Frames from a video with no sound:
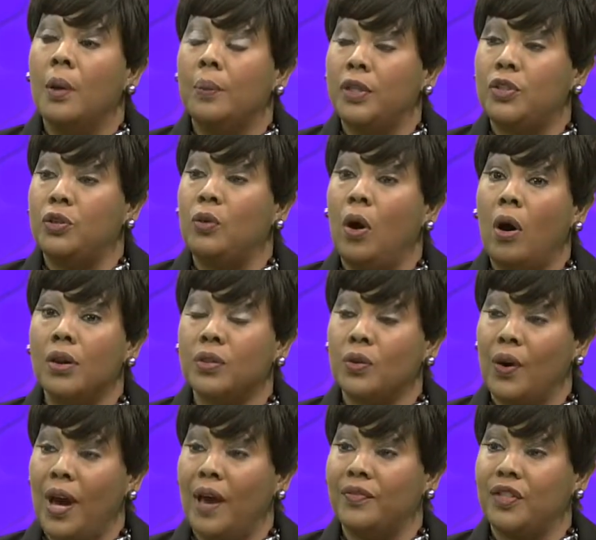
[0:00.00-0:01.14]
But you also
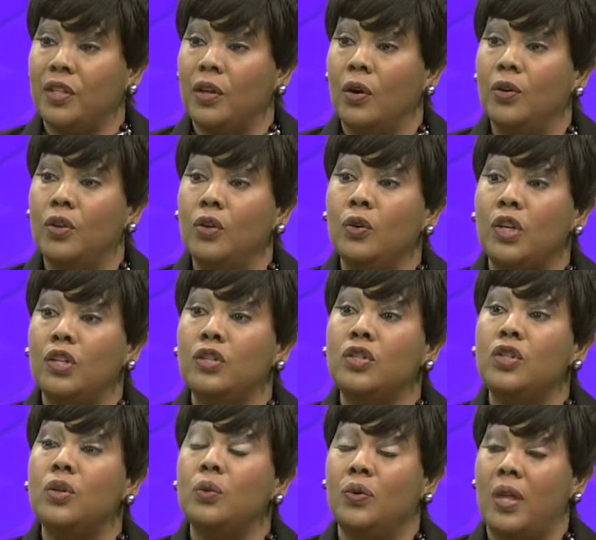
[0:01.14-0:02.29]
have to know you can
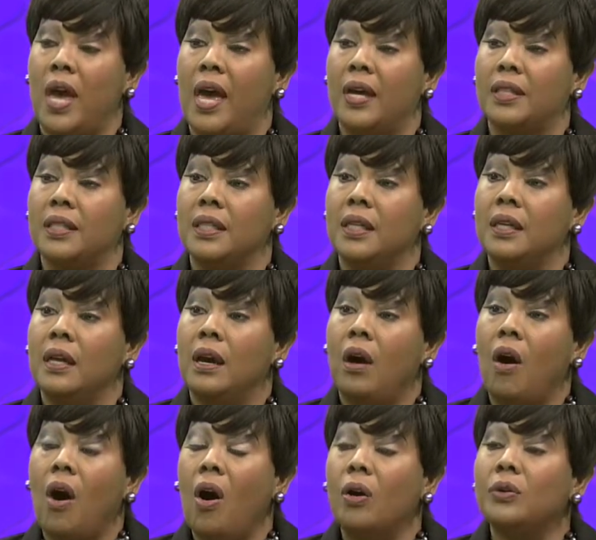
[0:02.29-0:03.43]
do that
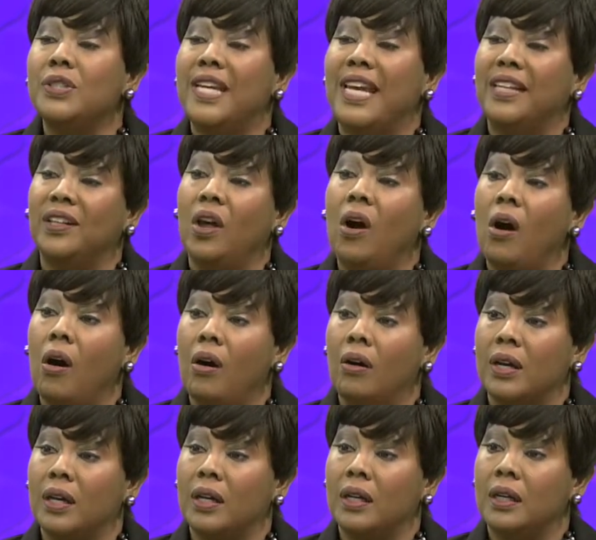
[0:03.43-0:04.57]
all day long.
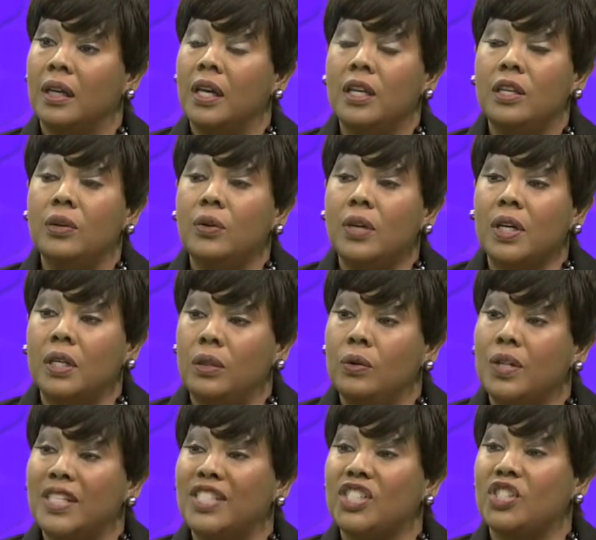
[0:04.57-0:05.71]
You
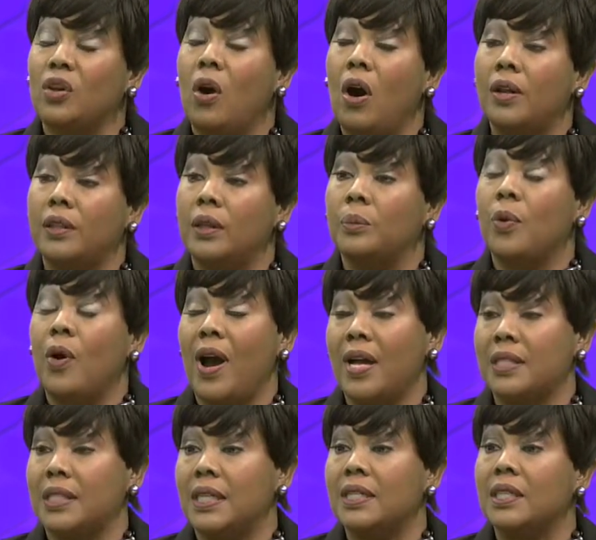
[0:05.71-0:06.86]
can start the
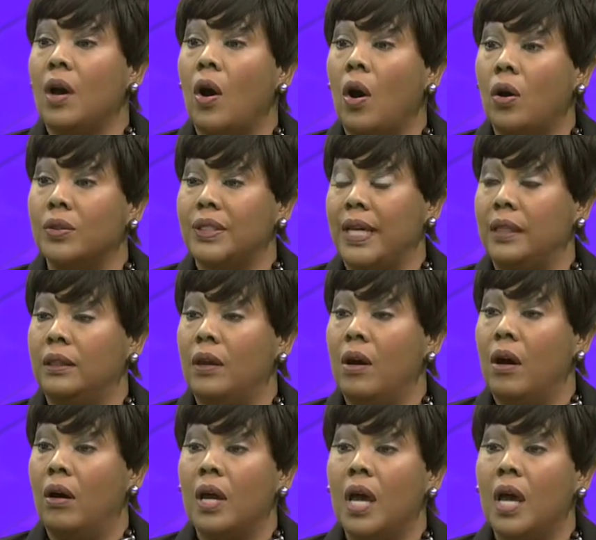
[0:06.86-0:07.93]
process all day long.